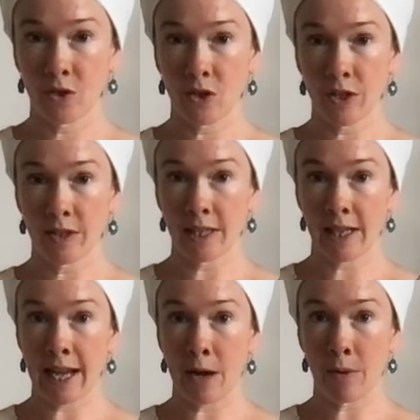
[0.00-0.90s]
Just
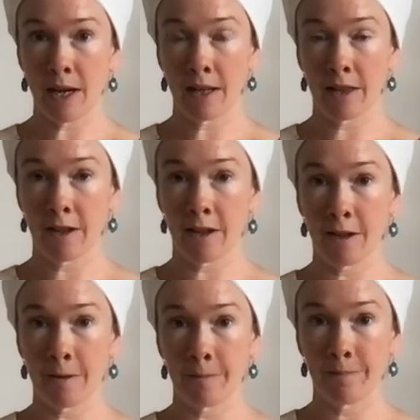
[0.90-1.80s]
allowing
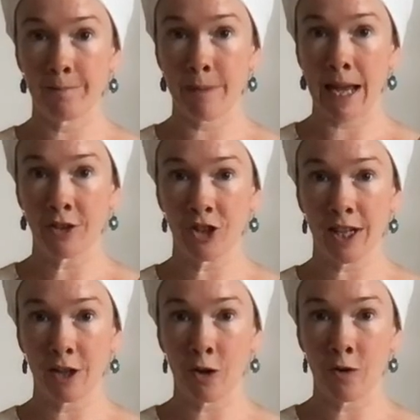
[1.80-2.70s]
the
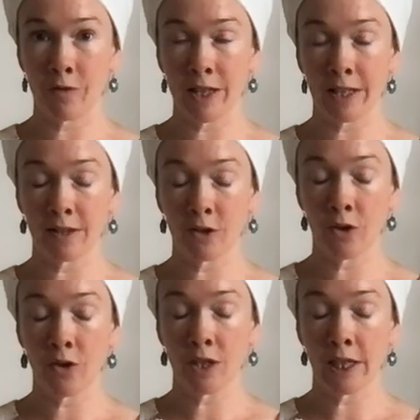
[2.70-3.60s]
magic of this
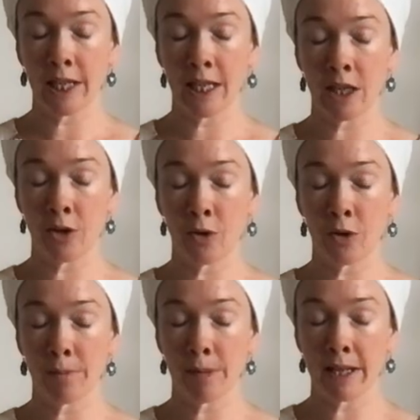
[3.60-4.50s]
Kundalini
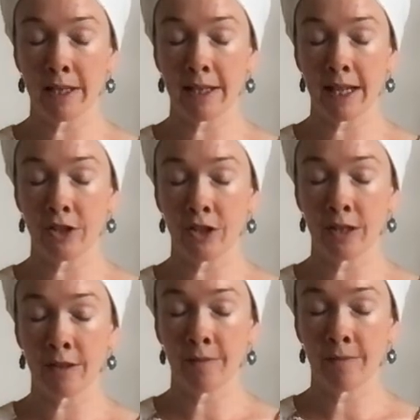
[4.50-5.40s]
yoga meditation